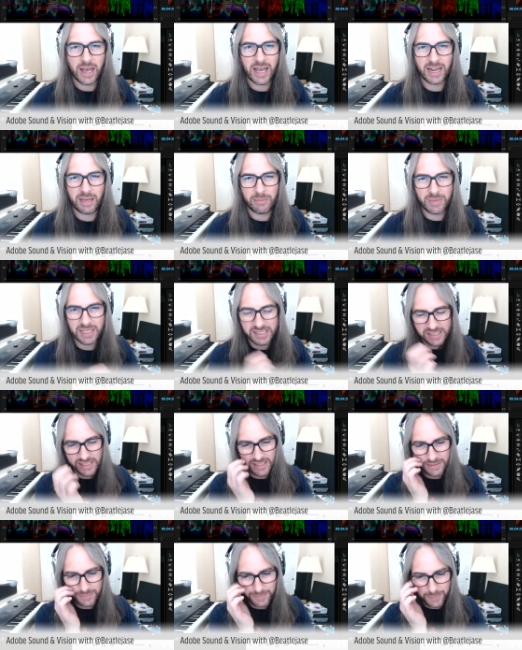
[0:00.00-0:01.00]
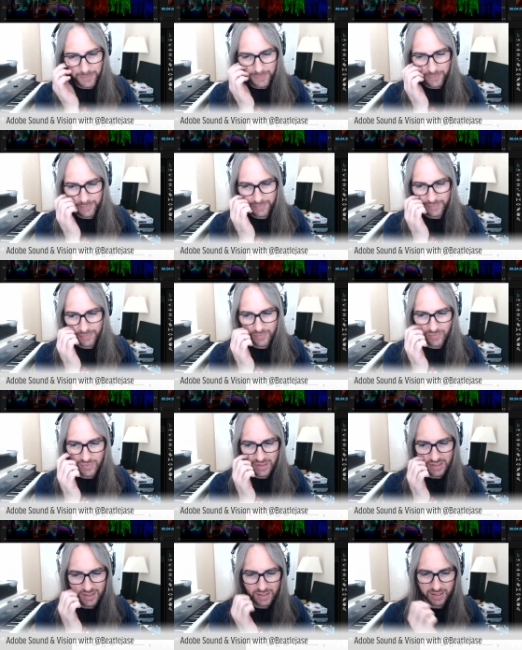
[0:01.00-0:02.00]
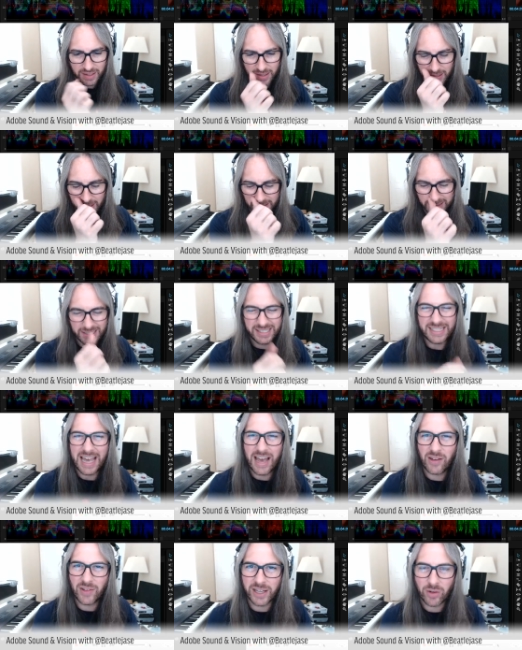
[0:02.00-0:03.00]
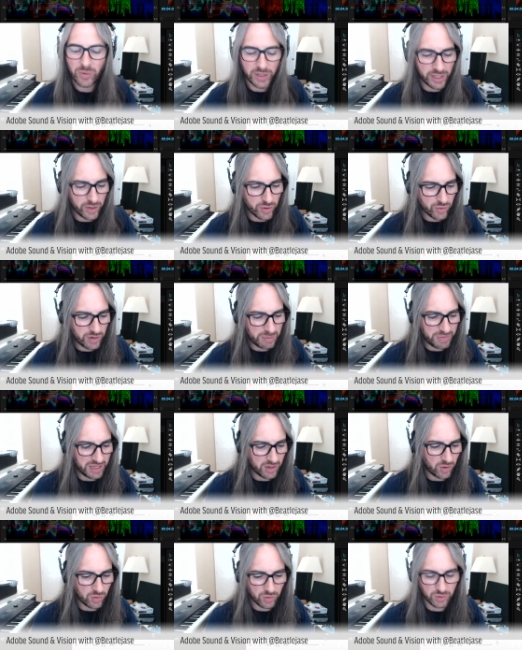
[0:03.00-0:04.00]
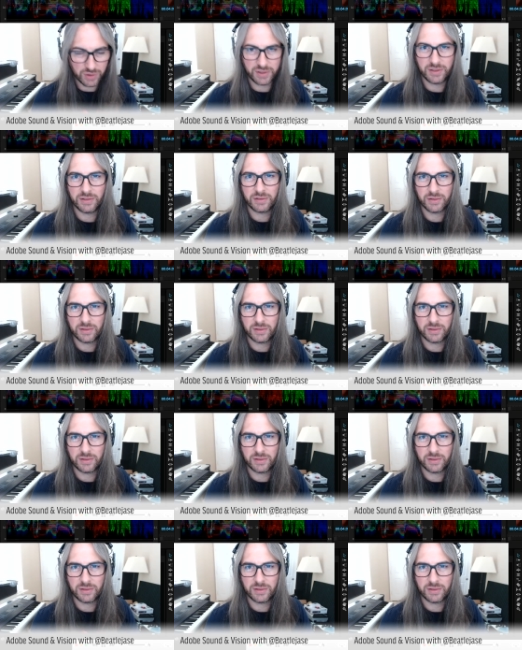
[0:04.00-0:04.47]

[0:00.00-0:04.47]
And I mixed it to sound like a really creepy old